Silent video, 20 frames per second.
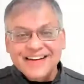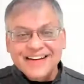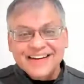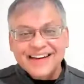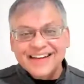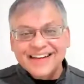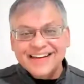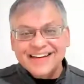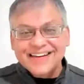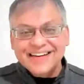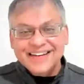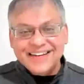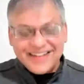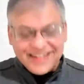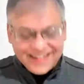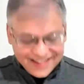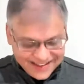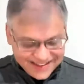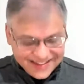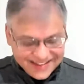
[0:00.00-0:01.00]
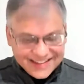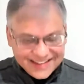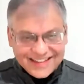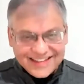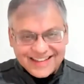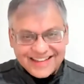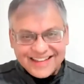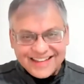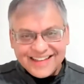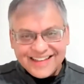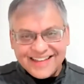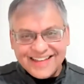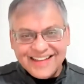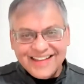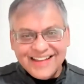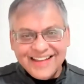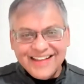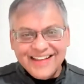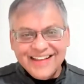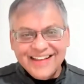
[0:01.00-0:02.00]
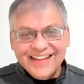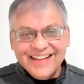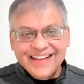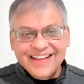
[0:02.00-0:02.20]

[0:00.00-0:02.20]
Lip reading: thanks to her parents.